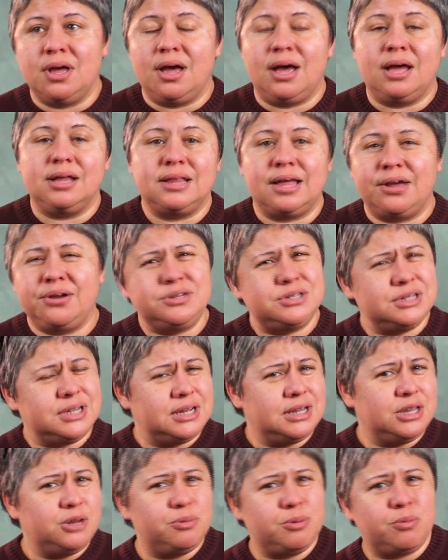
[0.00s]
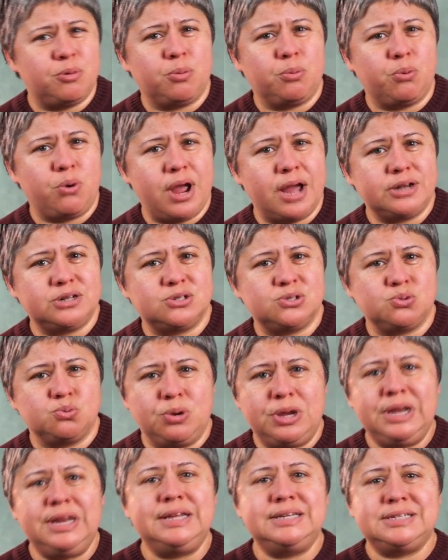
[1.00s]
allow you to get a little bit more practice
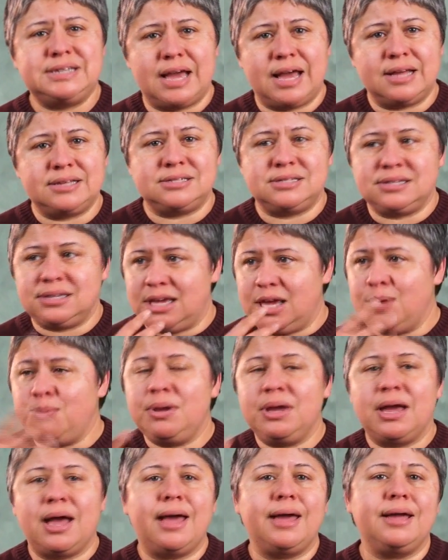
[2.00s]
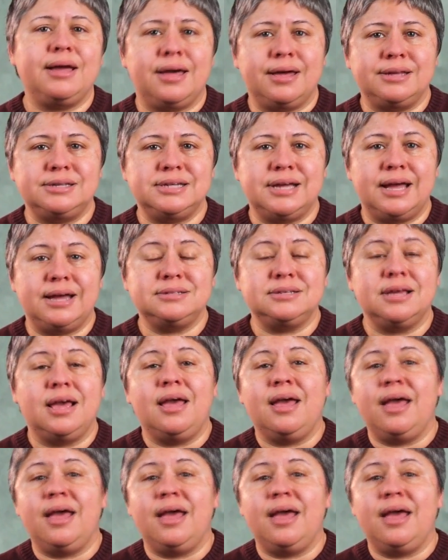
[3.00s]
reading text, keeping eye contact,